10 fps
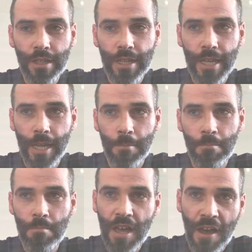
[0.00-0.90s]

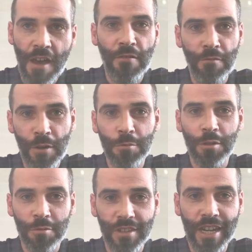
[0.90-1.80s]
If I
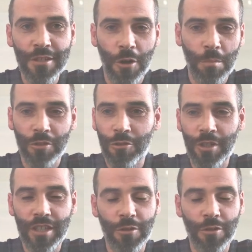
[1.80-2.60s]
felt it was the right opportunity,